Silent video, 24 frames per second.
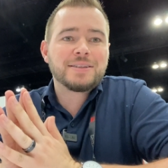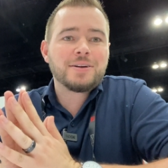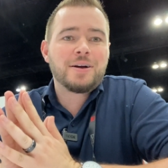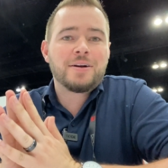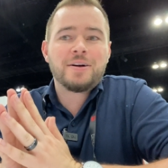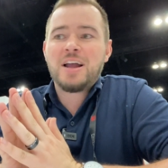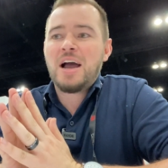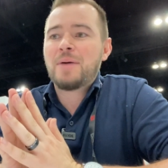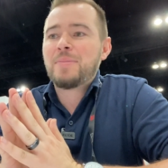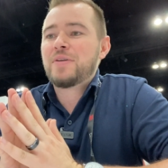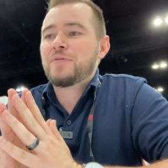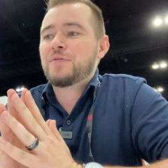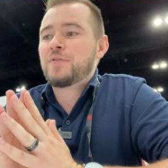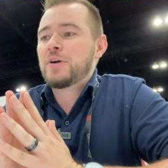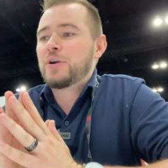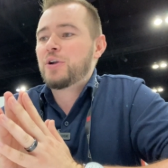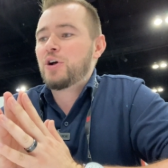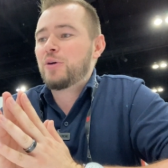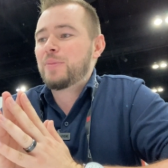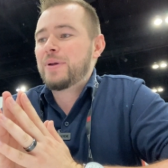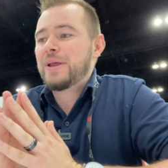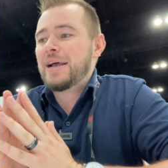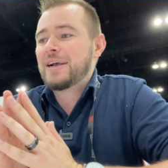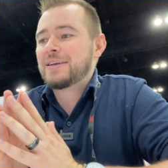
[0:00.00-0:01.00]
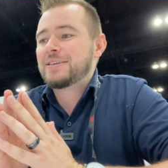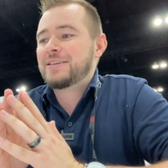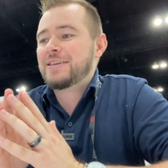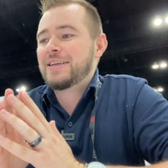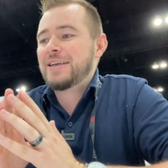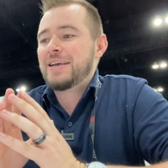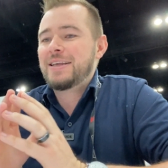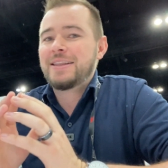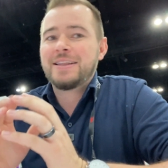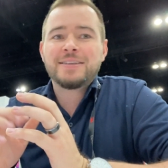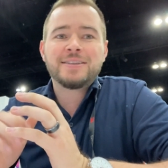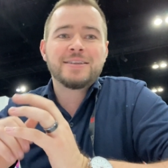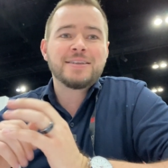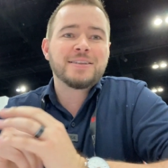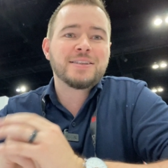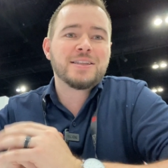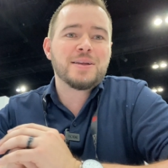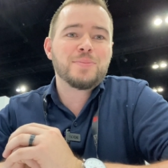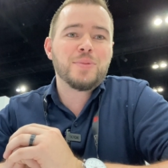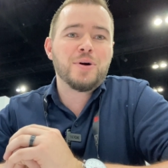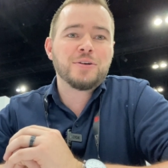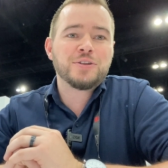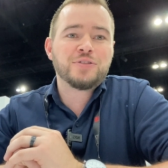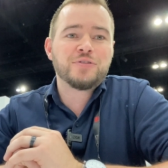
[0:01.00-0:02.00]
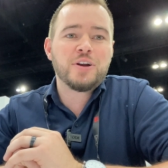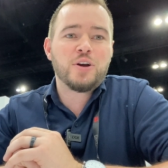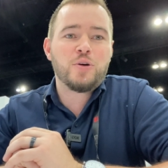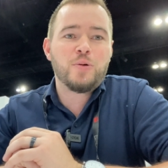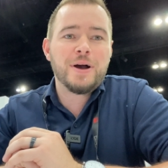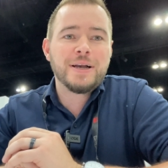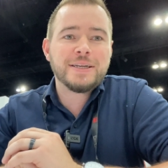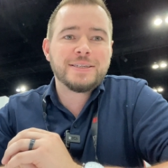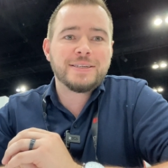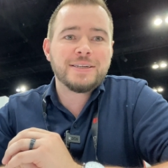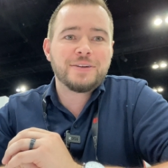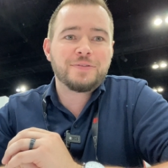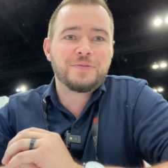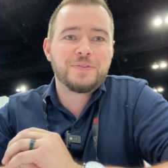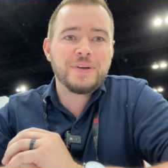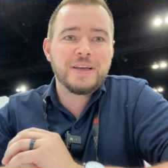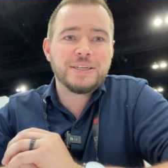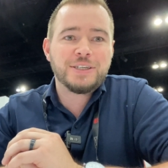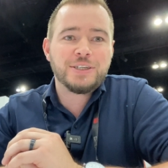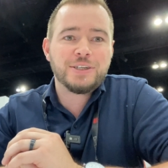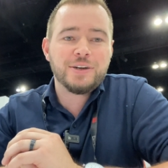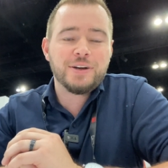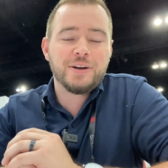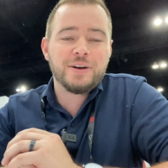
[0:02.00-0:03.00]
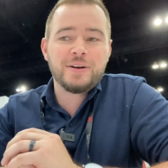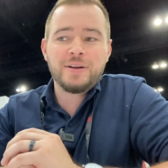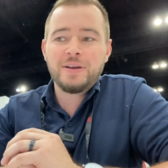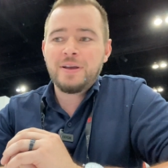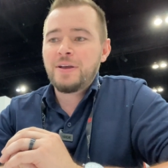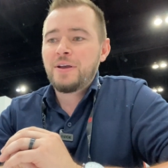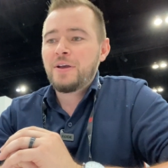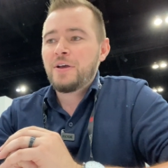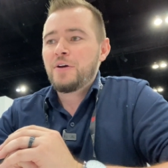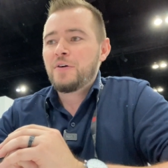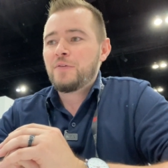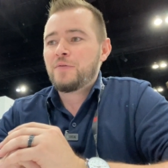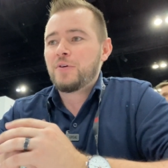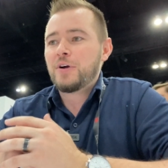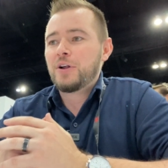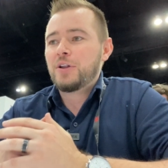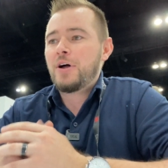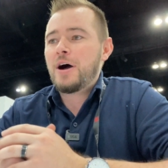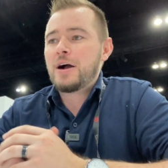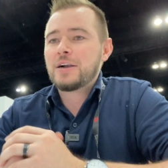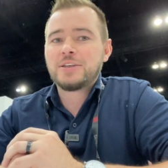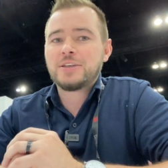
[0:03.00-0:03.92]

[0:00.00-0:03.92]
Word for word: are coming for Adobe XD. This is the most requested feature for a long